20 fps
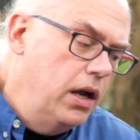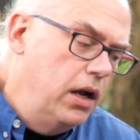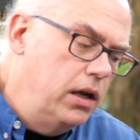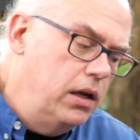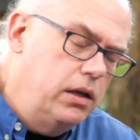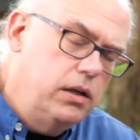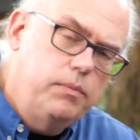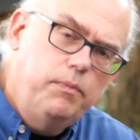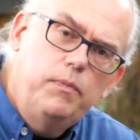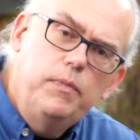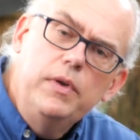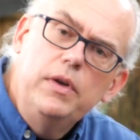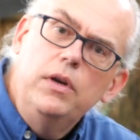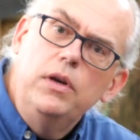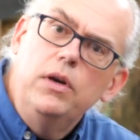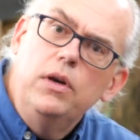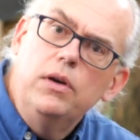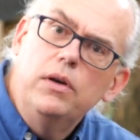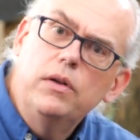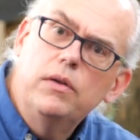Uh,
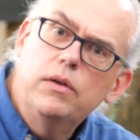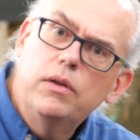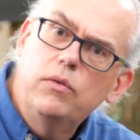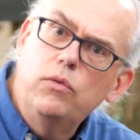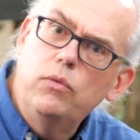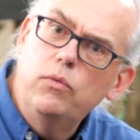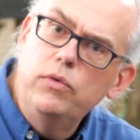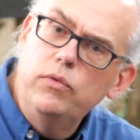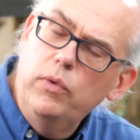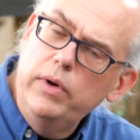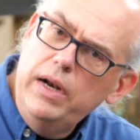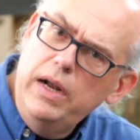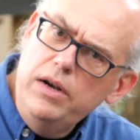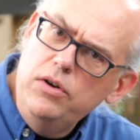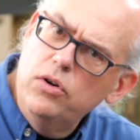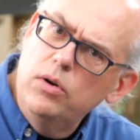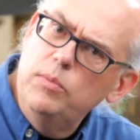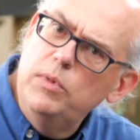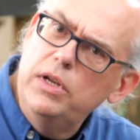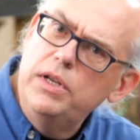what I
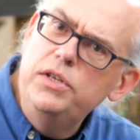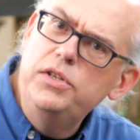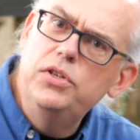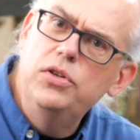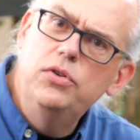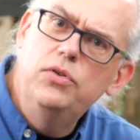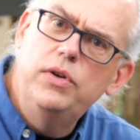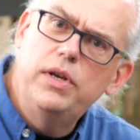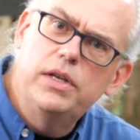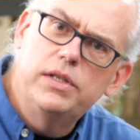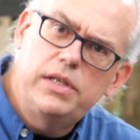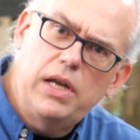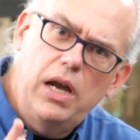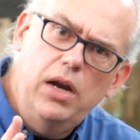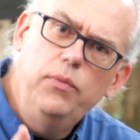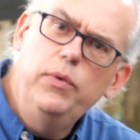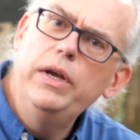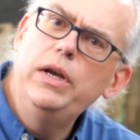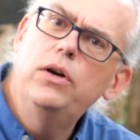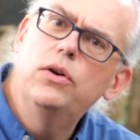normally do is I
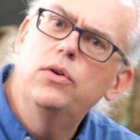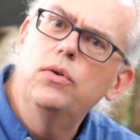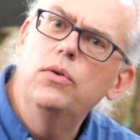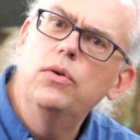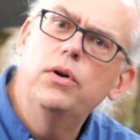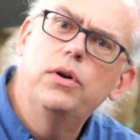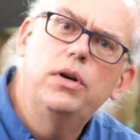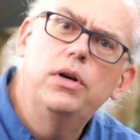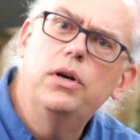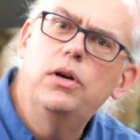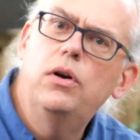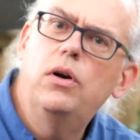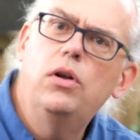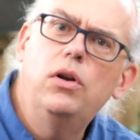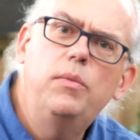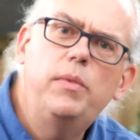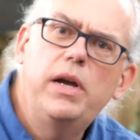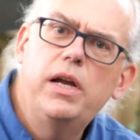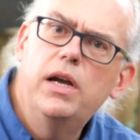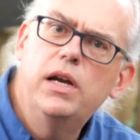record all
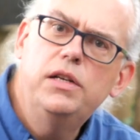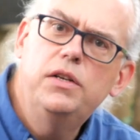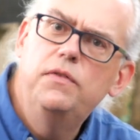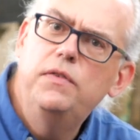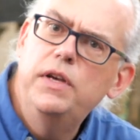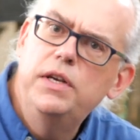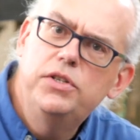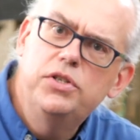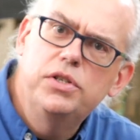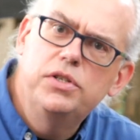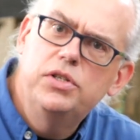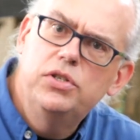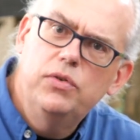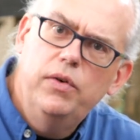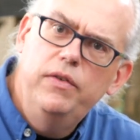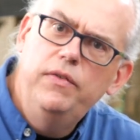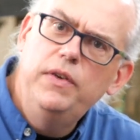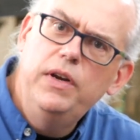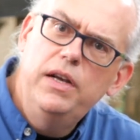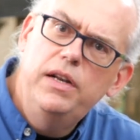of my activations, so
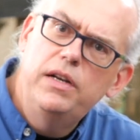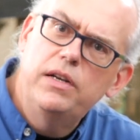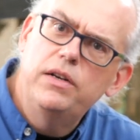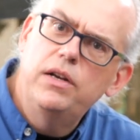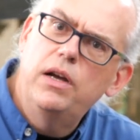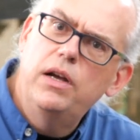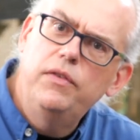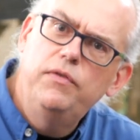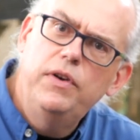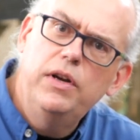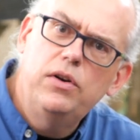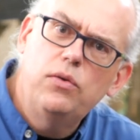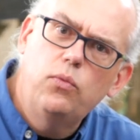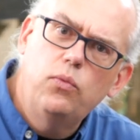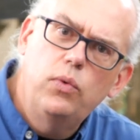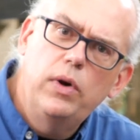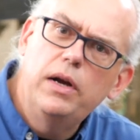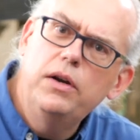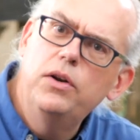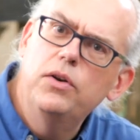I've got a, I've got a
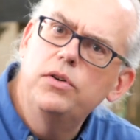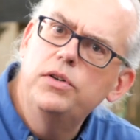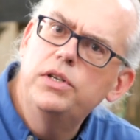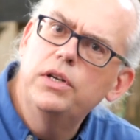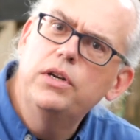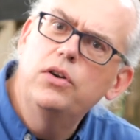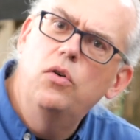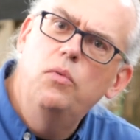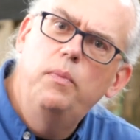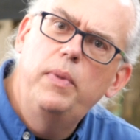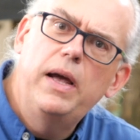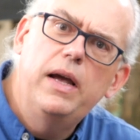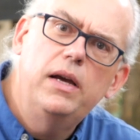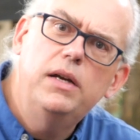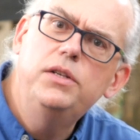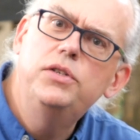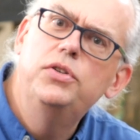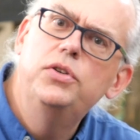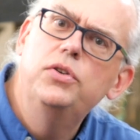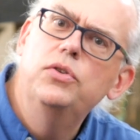record to go
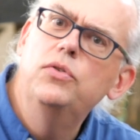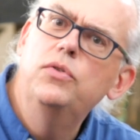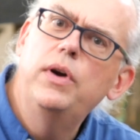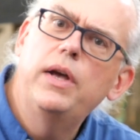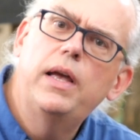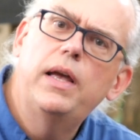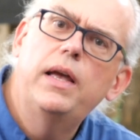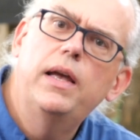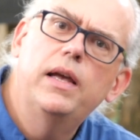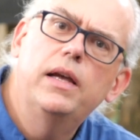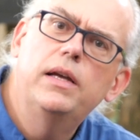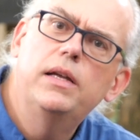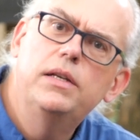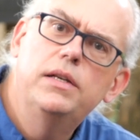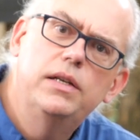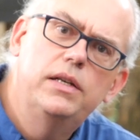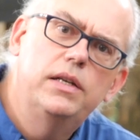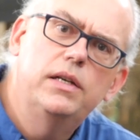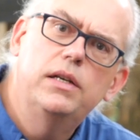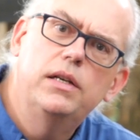back to
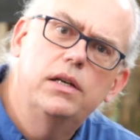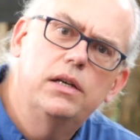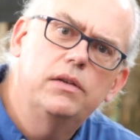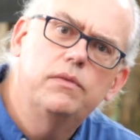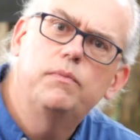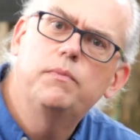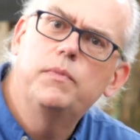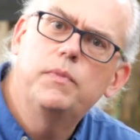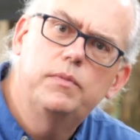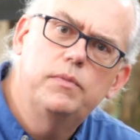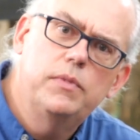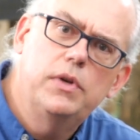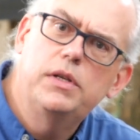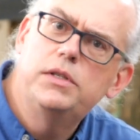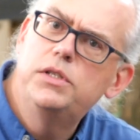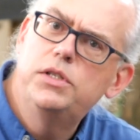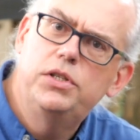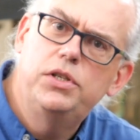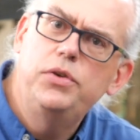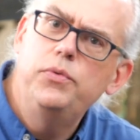and uh,
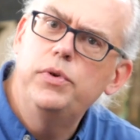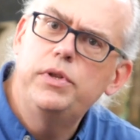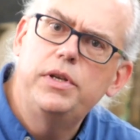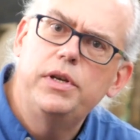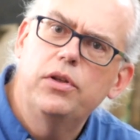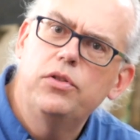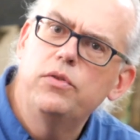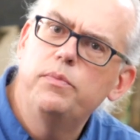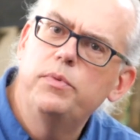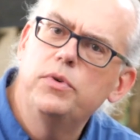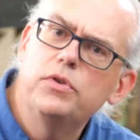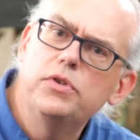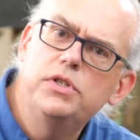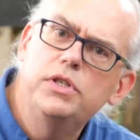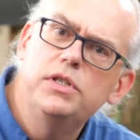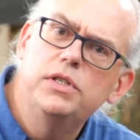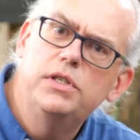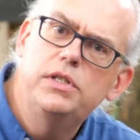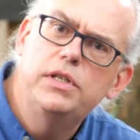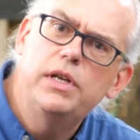let's see what the other
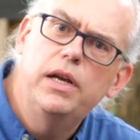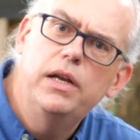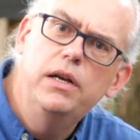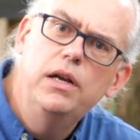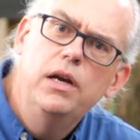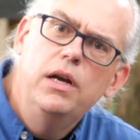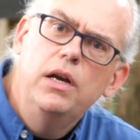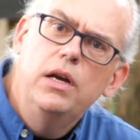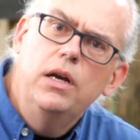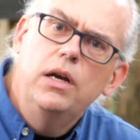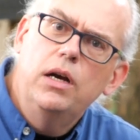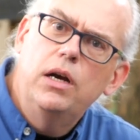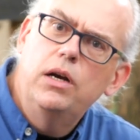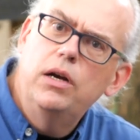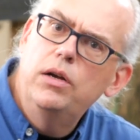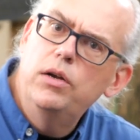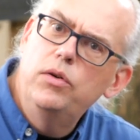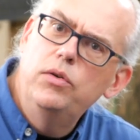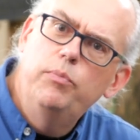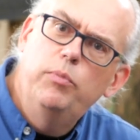person said.
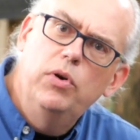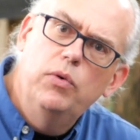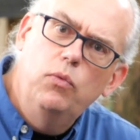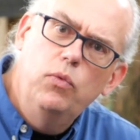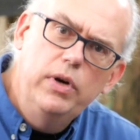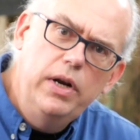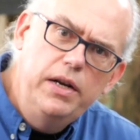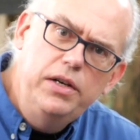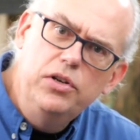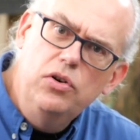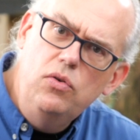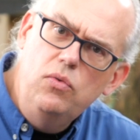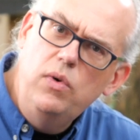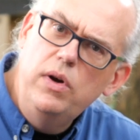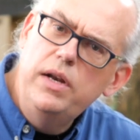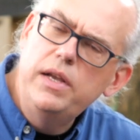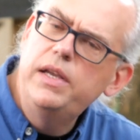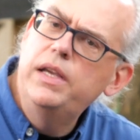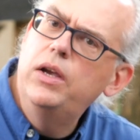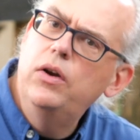Um, but when I don't
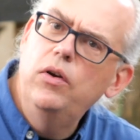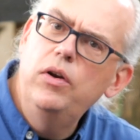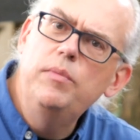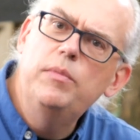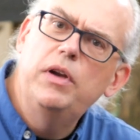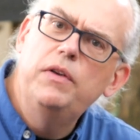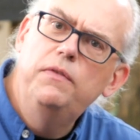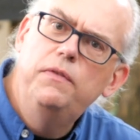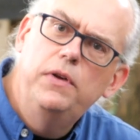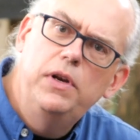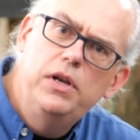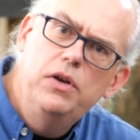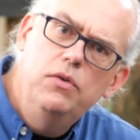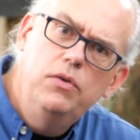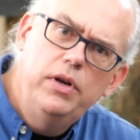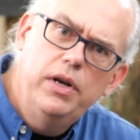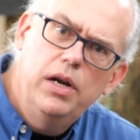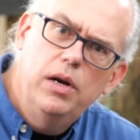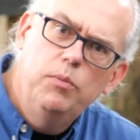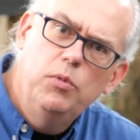want to carry my video
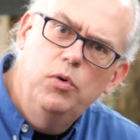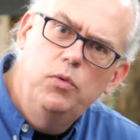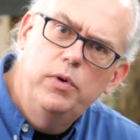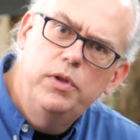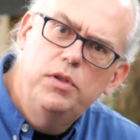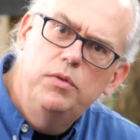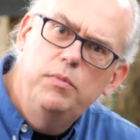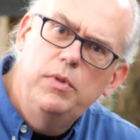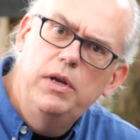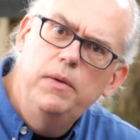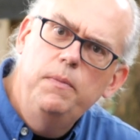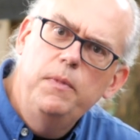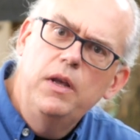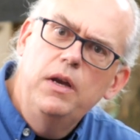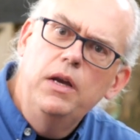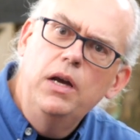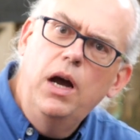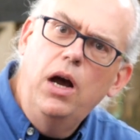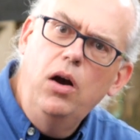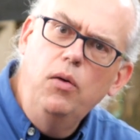camera with me,
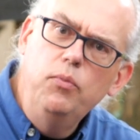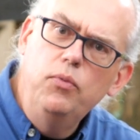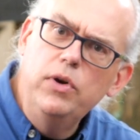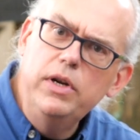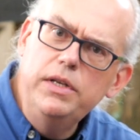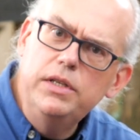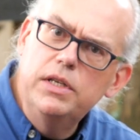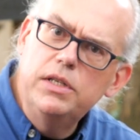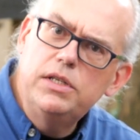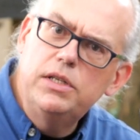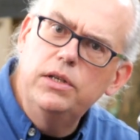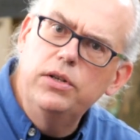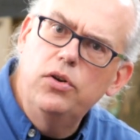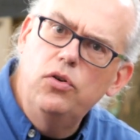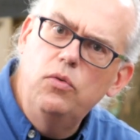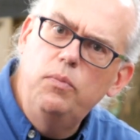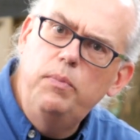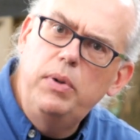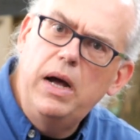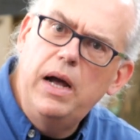I'll bring this
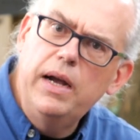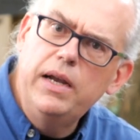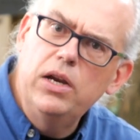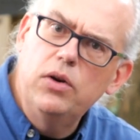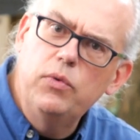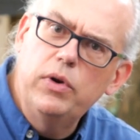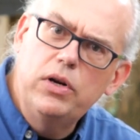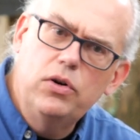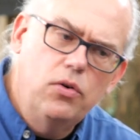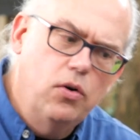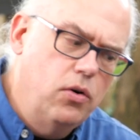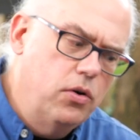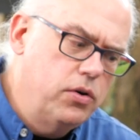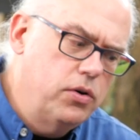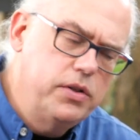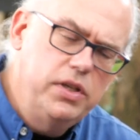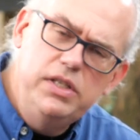little pocket recorder.